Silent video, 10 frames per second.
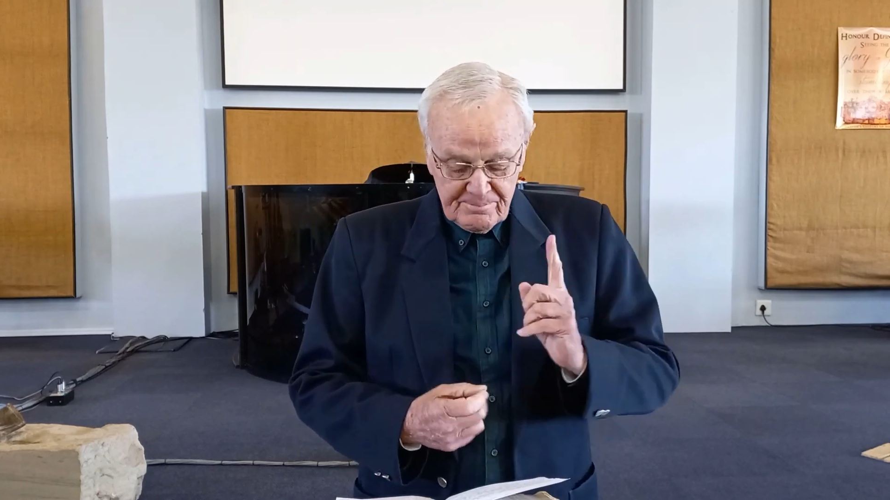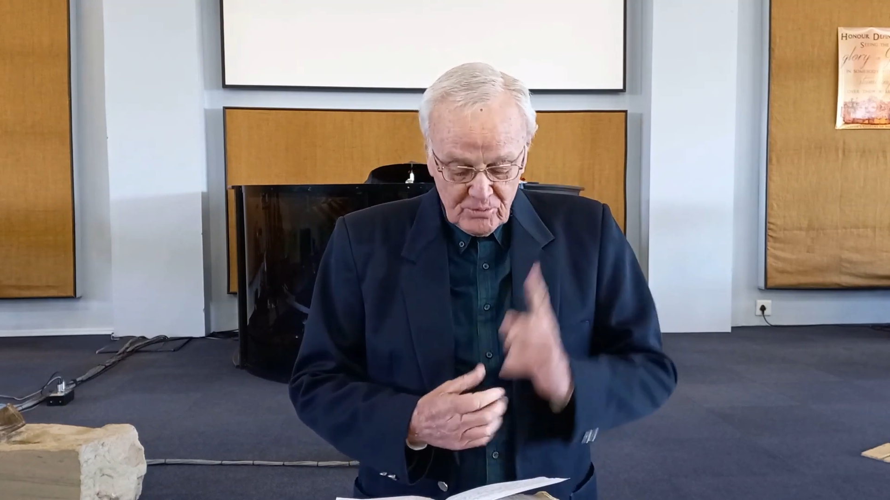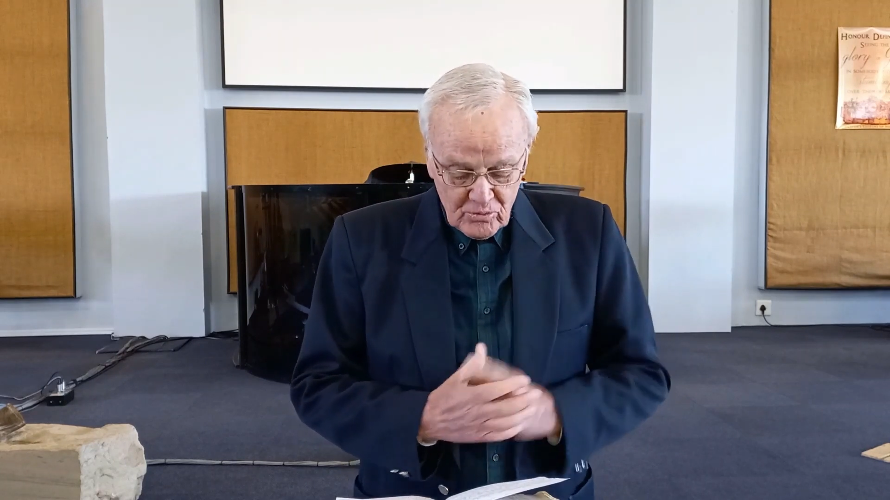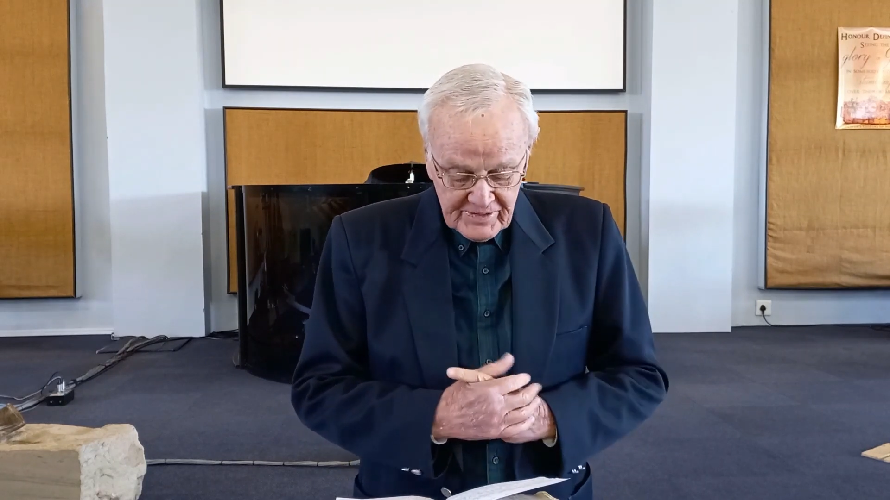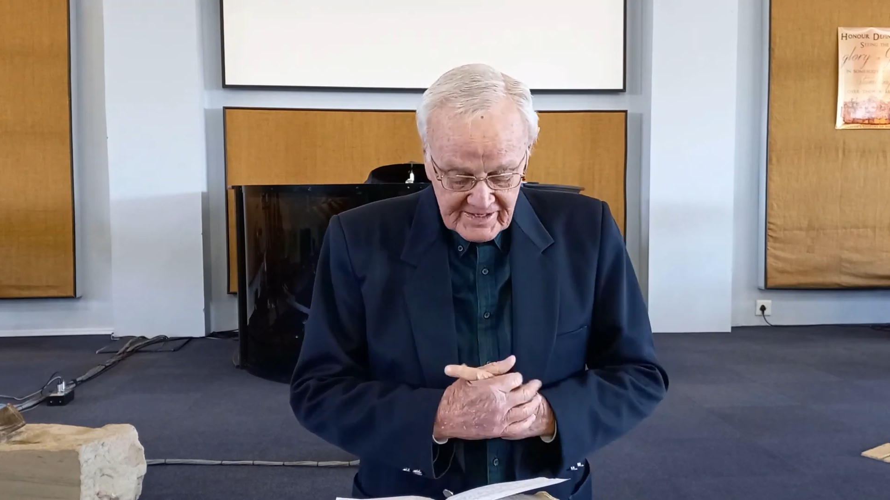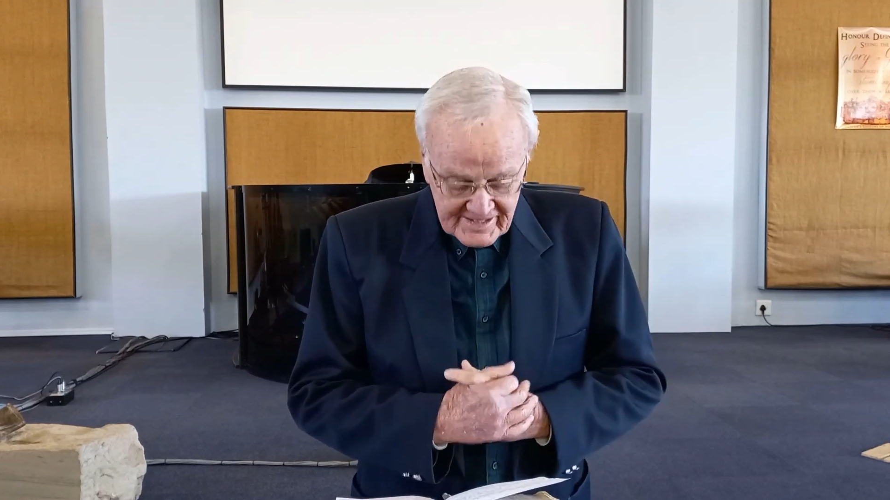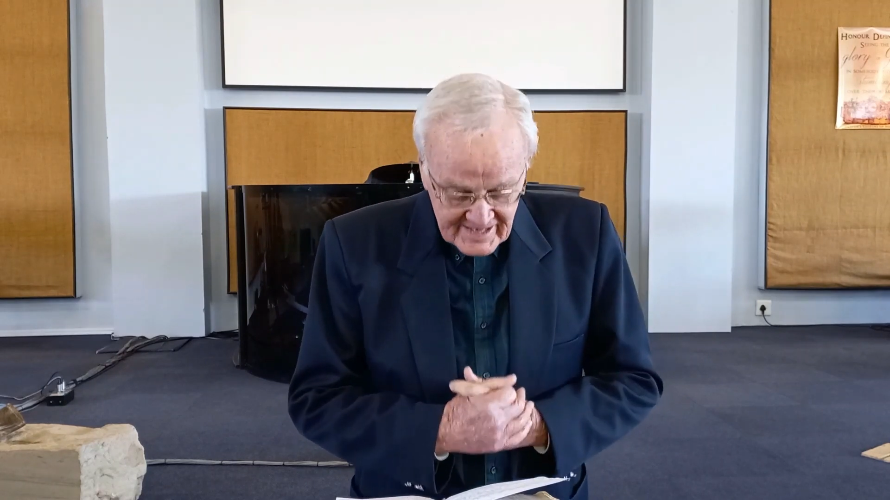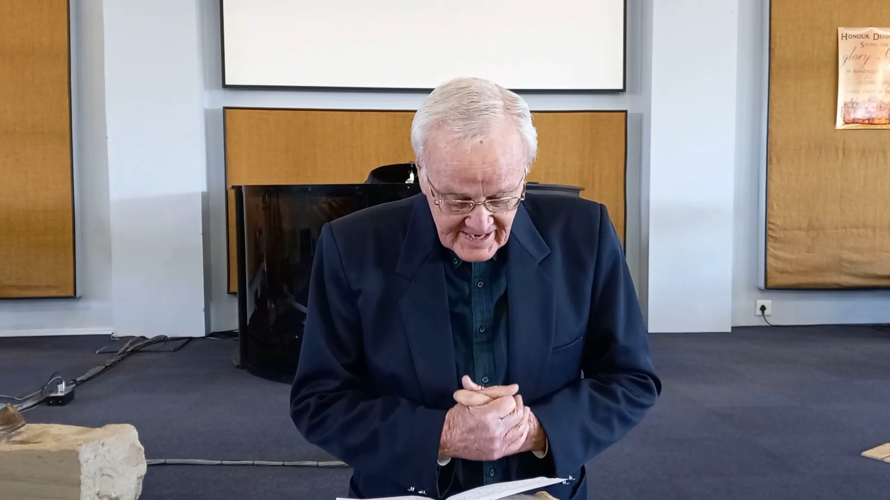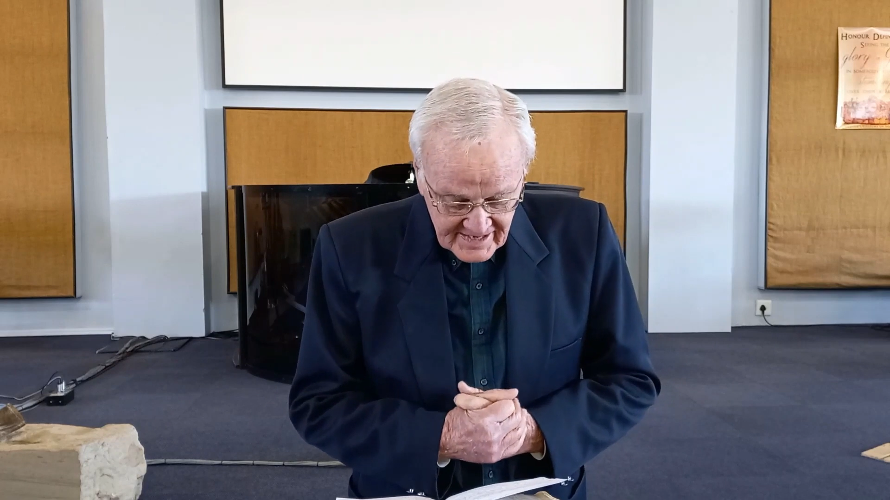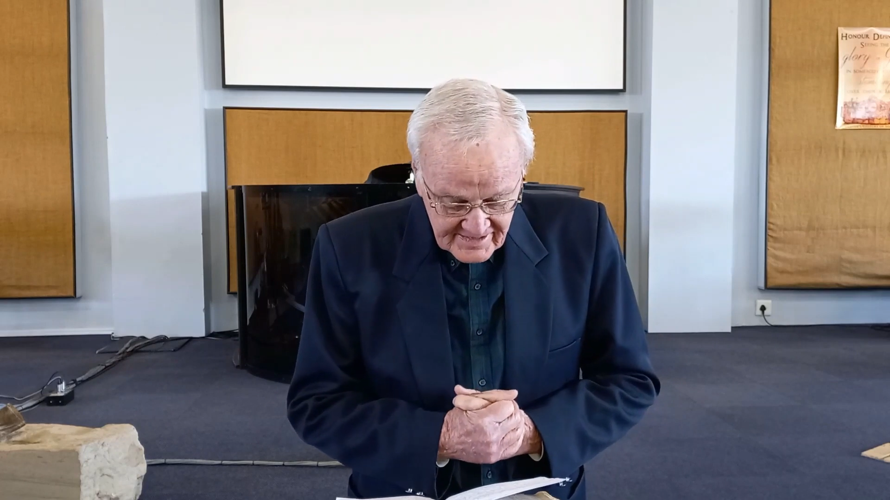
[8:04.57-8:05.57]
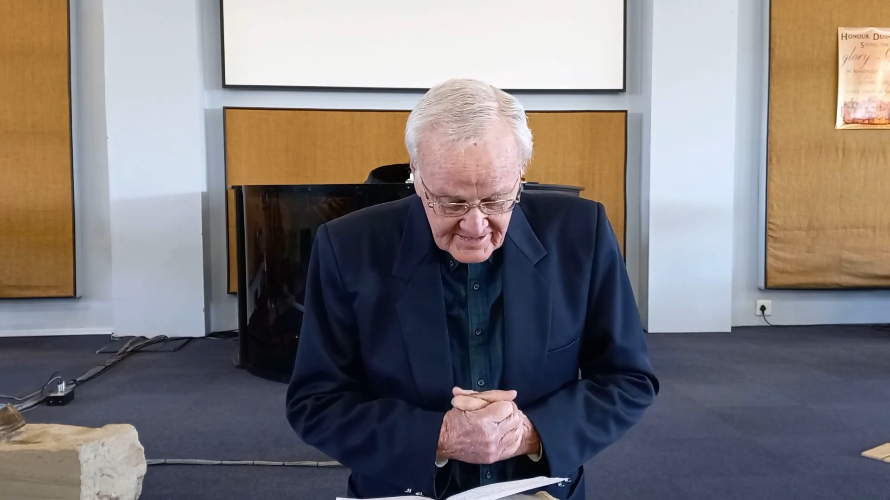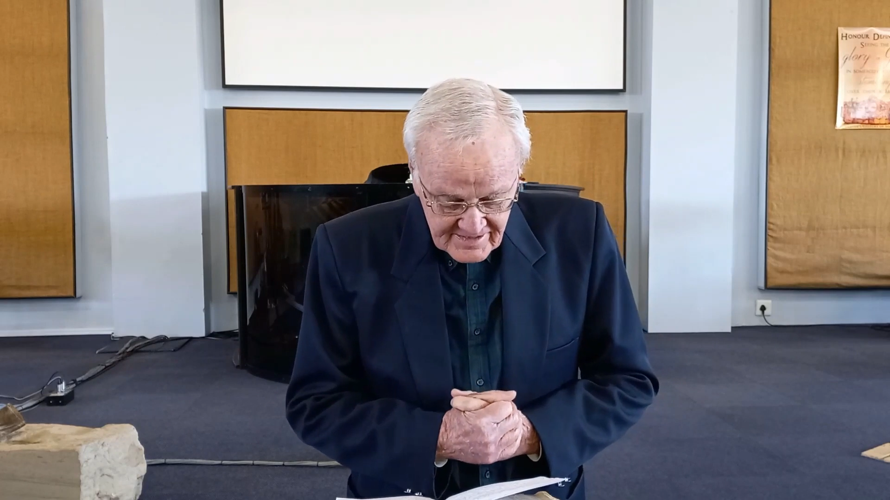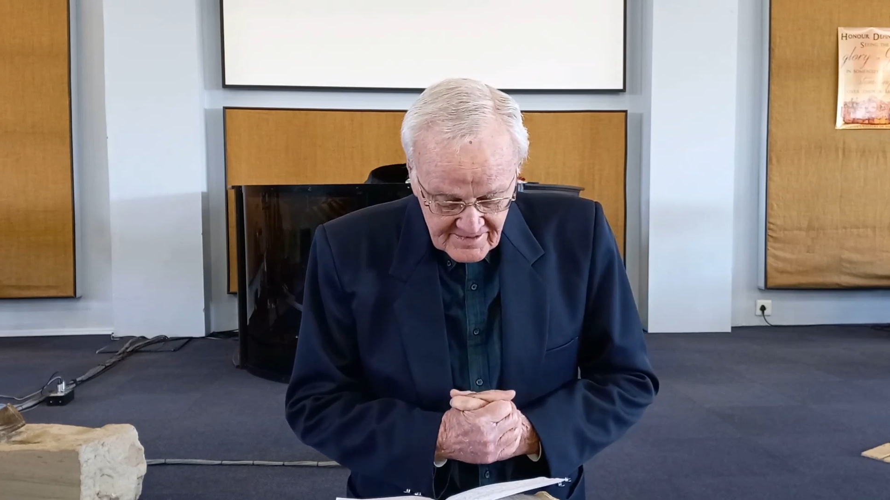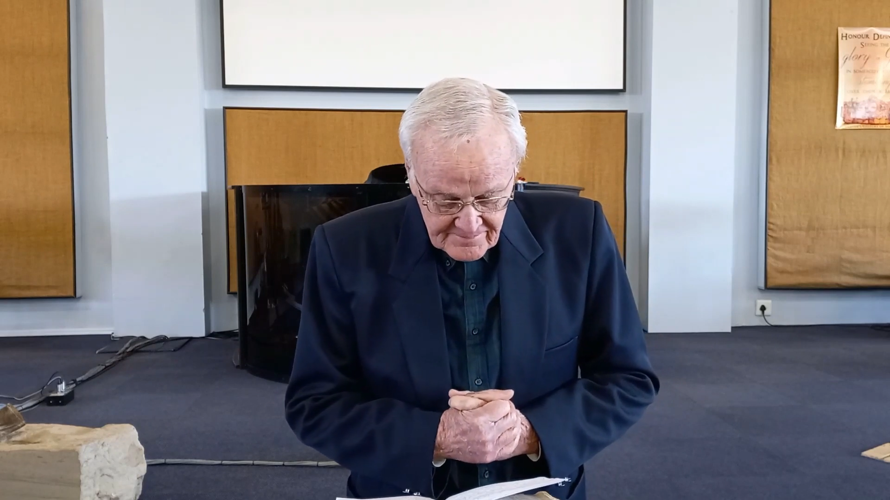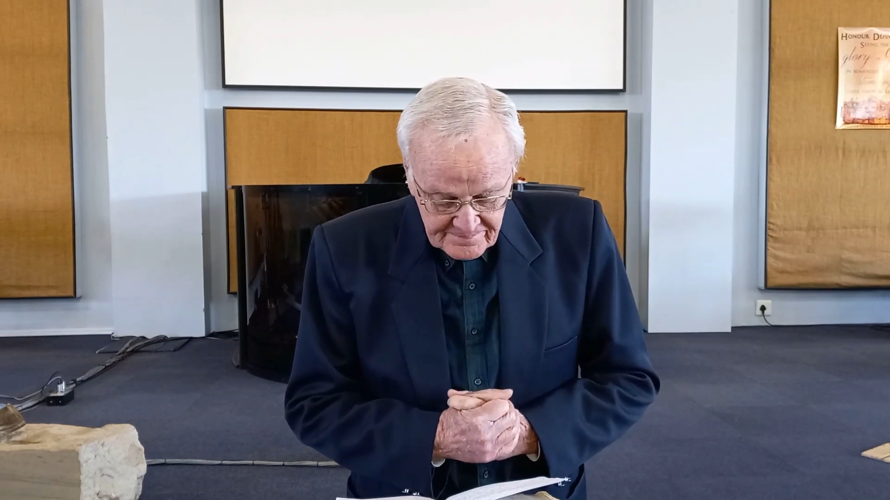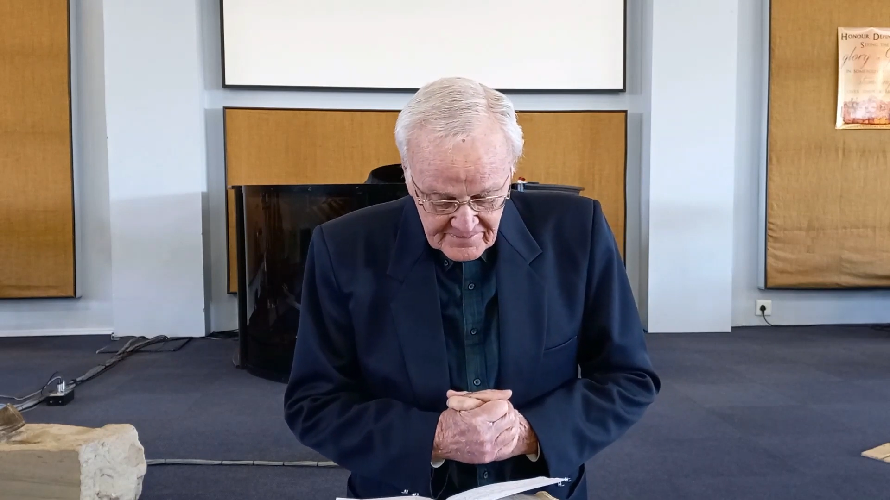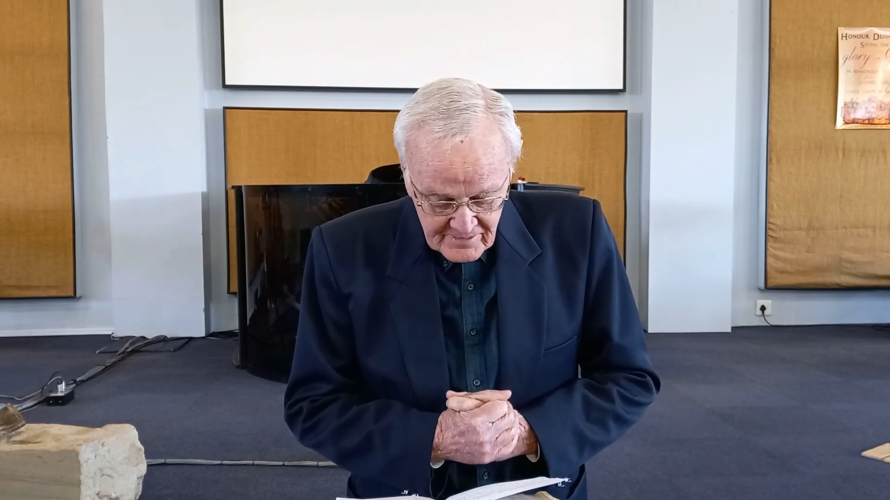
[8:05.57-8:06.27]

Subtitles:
born again,